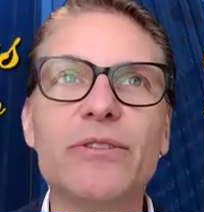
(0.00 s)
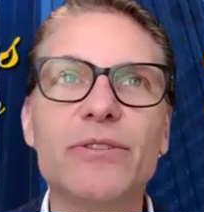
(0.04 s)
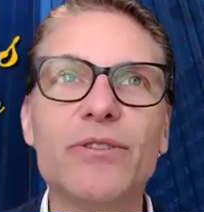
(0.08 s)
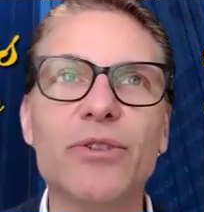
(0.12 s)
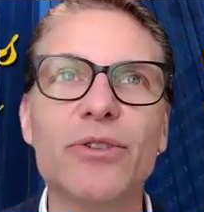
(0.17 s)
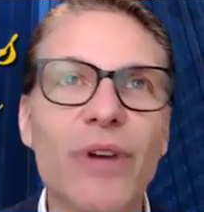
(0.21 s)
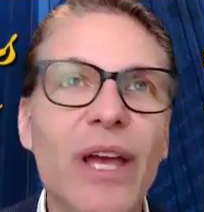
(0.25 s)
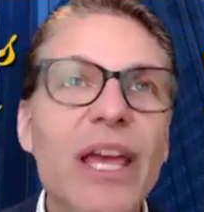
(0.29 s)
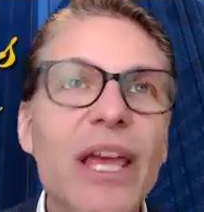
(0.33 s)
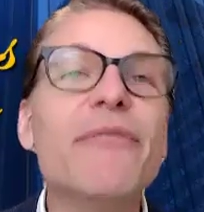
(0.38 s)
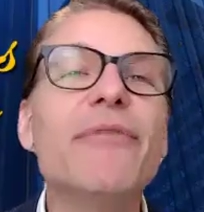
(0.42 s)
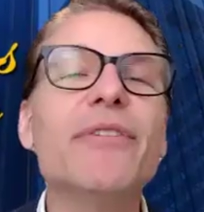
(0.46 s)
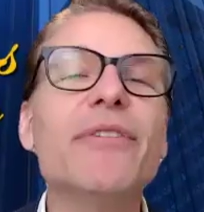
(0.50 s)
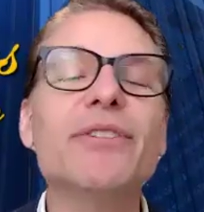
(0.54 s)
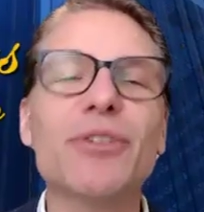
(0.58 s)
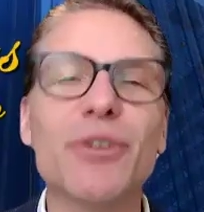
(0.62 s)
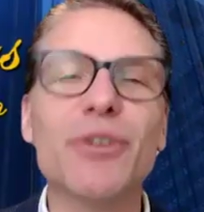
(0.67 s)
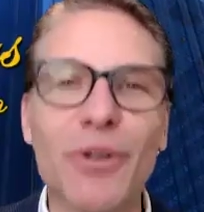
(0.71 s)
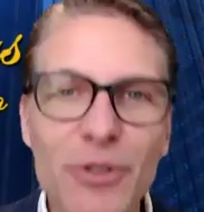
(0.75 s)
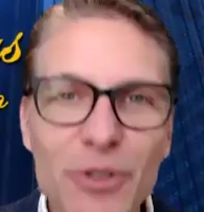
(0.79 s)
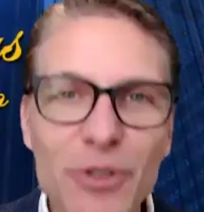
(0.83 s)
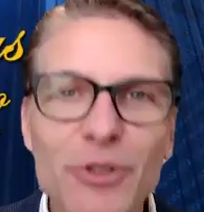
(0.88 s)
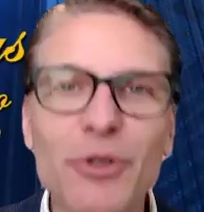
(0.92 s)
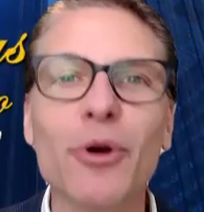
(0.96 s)
to even
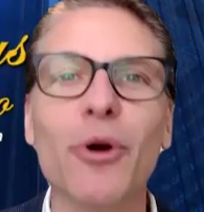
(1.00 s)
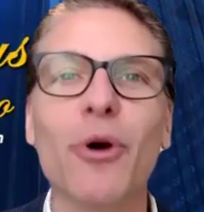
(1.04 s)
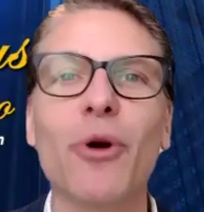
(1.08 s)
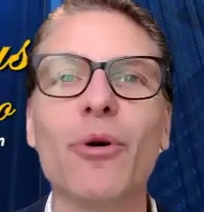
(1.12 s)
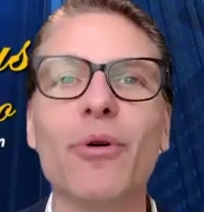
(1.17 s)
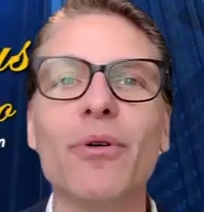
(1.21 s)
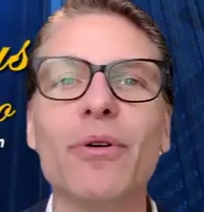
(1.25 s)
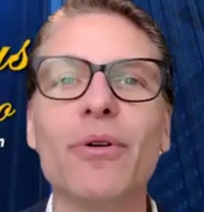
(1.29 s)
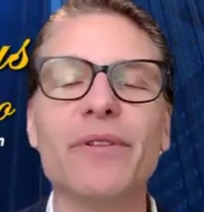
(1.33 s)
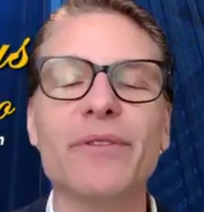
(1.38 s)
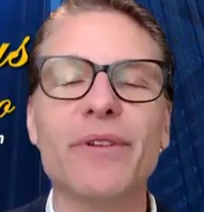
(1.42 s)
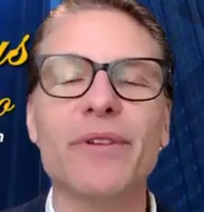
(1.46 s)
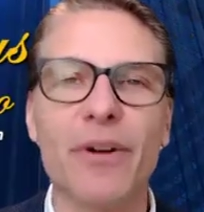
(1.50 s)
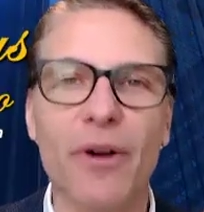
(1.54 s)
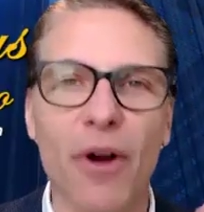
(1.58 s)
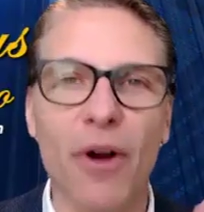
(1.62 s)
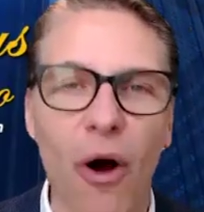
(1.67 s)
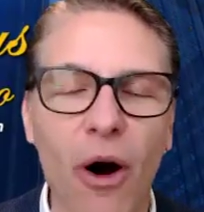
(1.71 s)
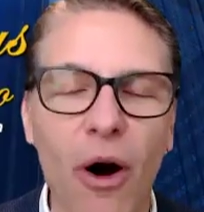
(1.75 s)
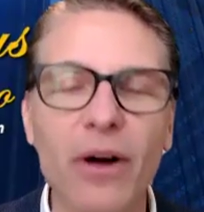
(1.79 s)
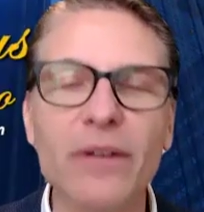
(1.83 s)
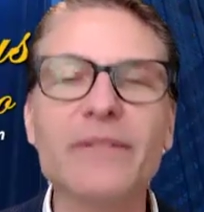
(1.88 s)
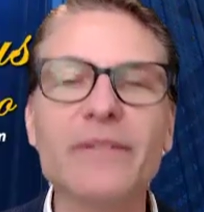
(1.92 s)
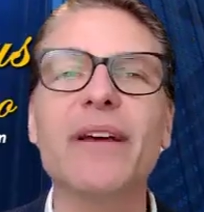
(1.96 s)
control their
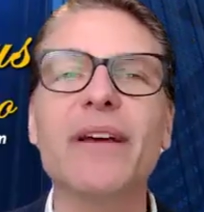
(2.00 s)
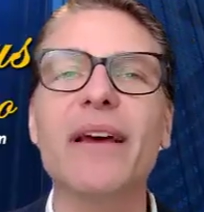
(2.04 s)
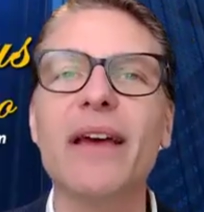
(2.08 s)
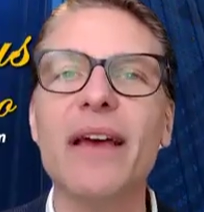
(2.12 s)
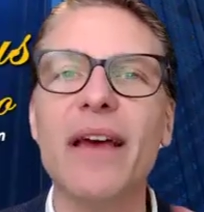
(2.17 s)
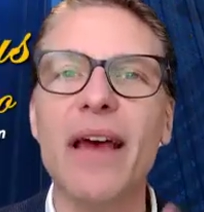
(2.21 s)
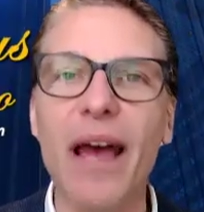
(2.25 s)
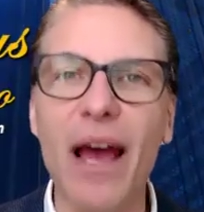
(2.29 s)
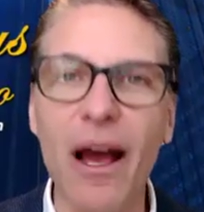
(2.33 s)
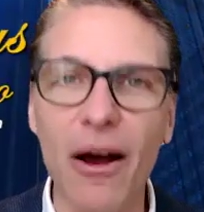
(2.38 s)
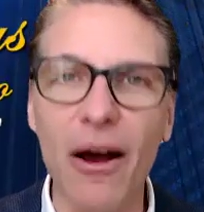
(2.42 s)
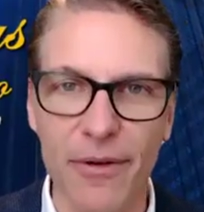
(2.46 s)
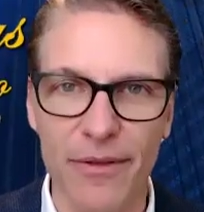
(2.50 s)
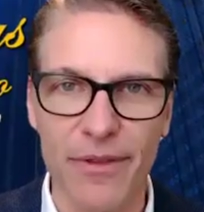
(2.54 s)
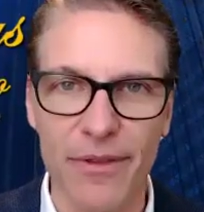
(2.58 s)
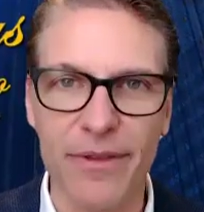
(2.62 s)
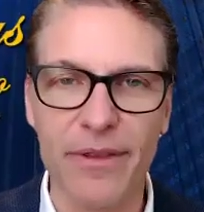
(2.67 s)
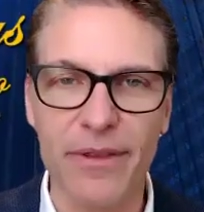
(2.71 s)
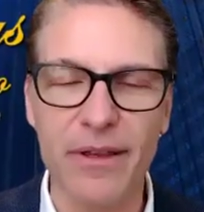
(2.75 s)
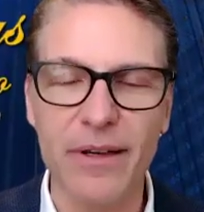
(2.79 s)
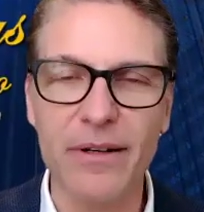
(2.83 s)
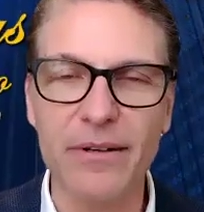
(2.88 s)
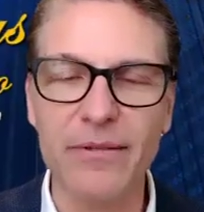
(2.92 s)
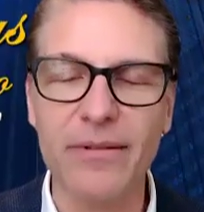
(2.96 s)
own health,
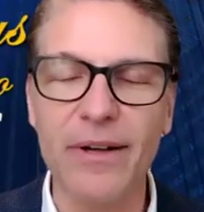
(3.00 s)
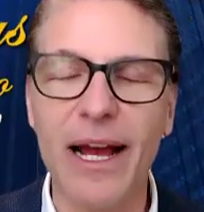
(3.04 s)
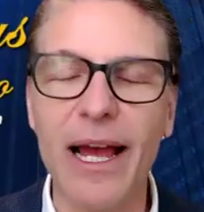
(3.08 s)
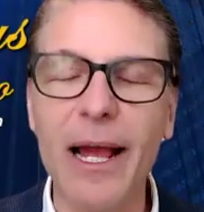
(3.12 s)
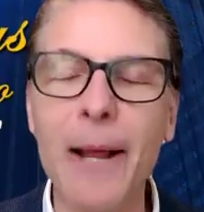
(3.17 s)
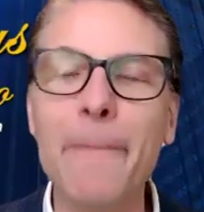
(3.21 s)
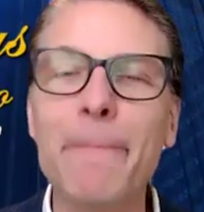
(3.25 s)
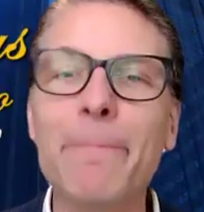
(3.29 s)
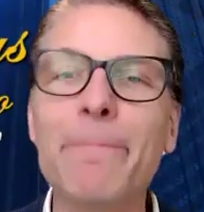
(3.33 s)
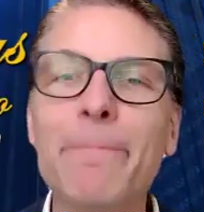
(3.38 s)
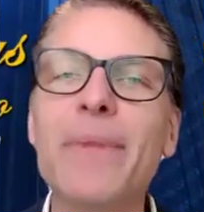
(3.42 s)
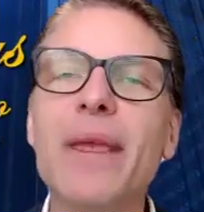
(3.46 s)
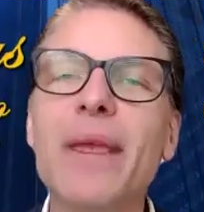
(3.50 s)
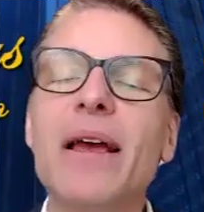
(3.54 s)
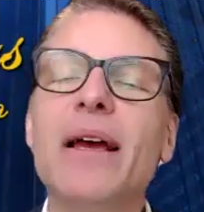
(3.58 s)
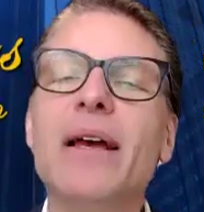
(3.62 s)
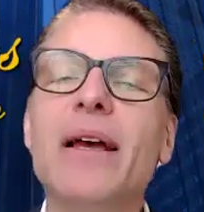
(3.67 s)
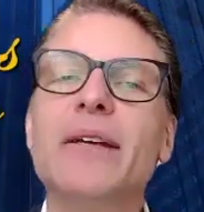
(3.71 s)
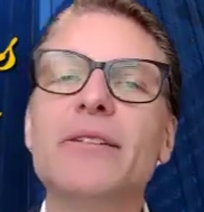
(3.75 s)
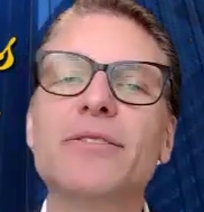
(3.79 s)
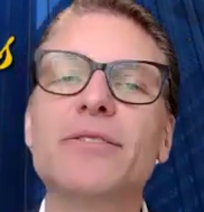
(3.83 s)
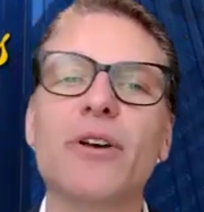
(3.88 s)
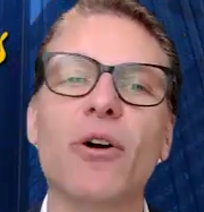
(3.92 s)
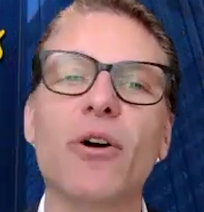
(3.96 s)
right?
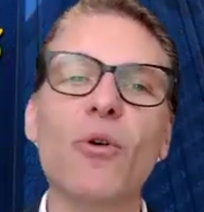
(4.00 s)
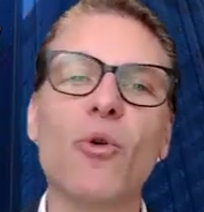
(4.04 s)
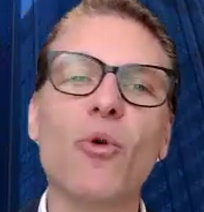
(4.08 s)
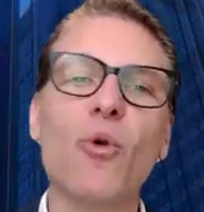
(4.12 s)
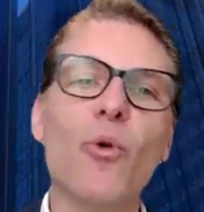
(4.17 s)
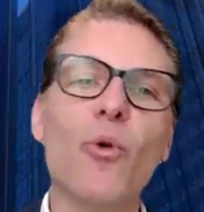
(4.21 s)
So